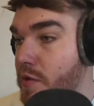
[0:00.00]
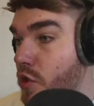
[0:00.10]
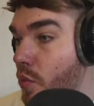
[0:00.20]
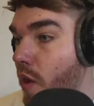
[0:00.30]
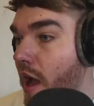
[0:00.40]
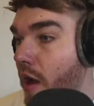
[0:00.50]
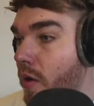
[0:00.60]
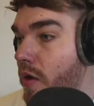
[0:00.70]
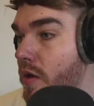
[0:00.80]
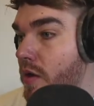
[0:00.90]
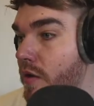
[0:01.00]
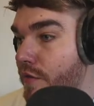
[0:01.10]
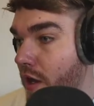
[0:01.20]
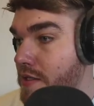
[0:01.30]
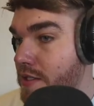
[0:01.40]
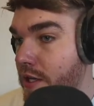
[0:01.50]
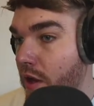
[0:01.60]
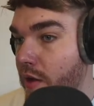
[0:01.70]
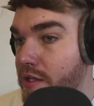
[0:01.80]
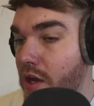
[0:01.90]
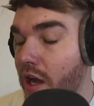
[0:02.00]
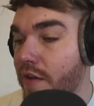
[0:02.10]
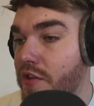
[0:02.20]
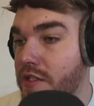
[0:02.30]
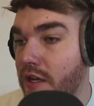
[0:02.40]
well for us. You know, he's kind of just